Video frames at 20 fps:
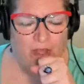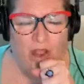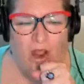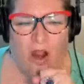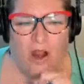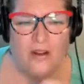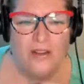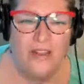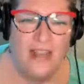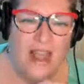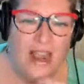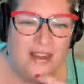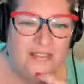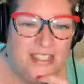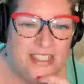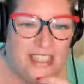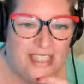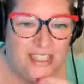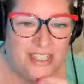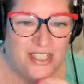our
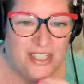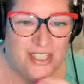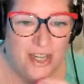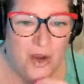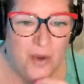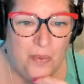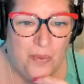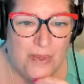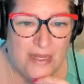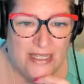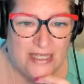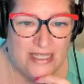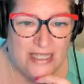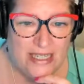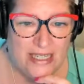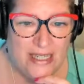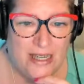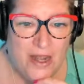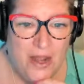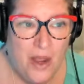lives get so
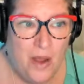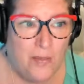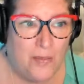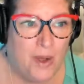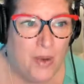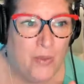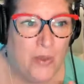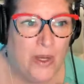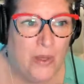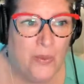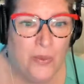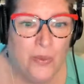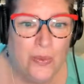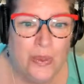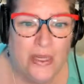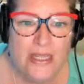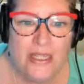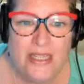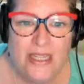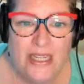busy, but we
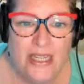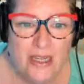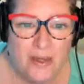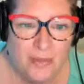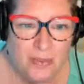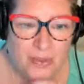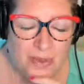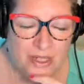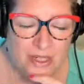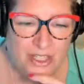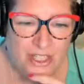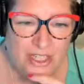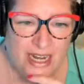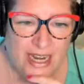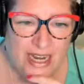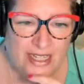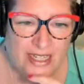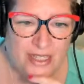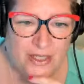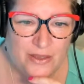really
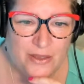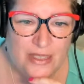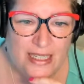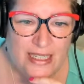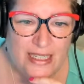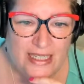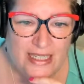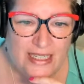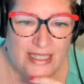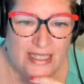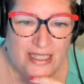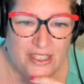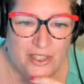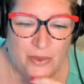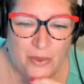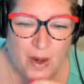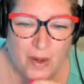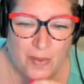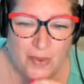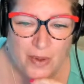appreciate you leaning
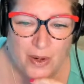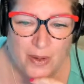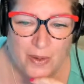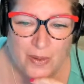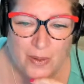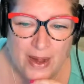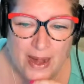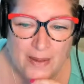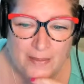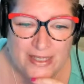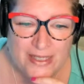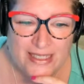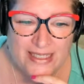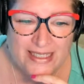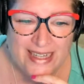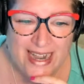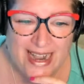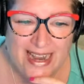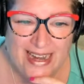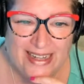into our program
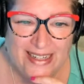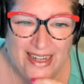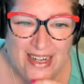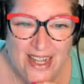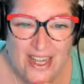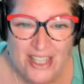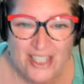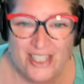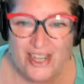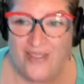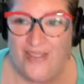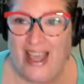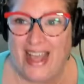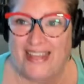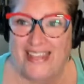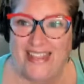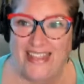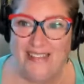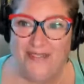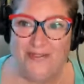today. So
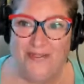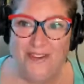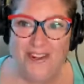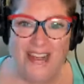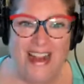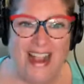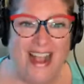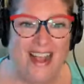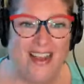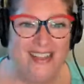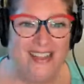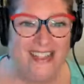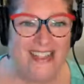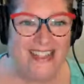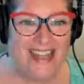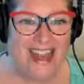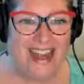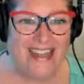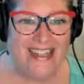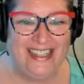that's it for now,
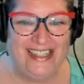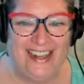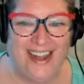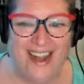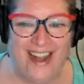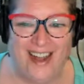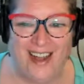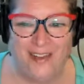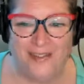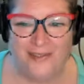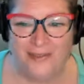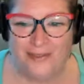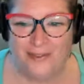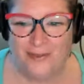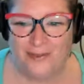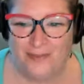signing off.